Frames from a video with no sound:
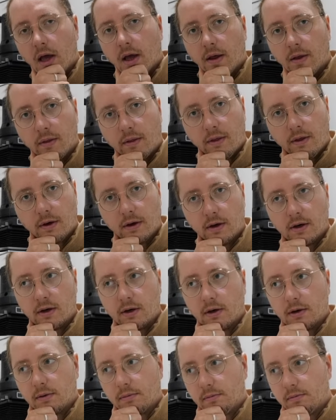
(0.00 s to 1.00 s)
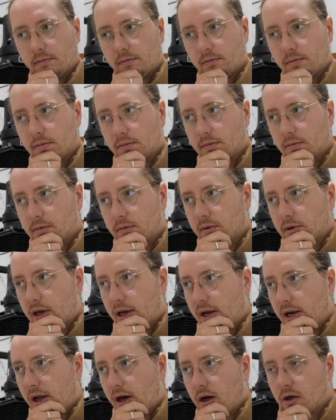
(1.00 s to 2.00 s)
the
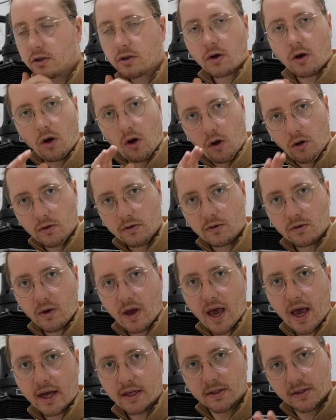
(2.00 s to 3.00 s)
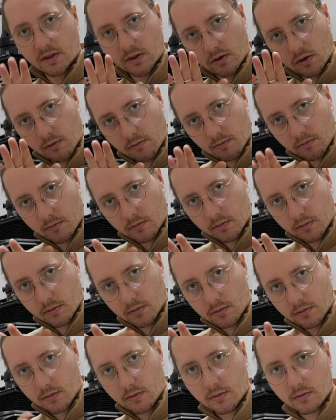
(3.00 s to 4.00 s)
enlarger also had some
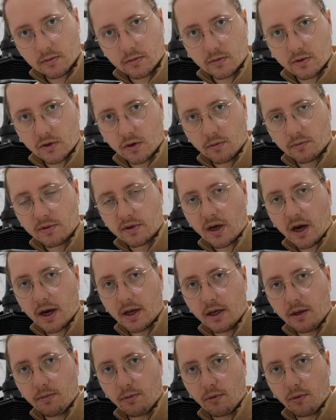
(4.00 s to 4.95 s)
tiny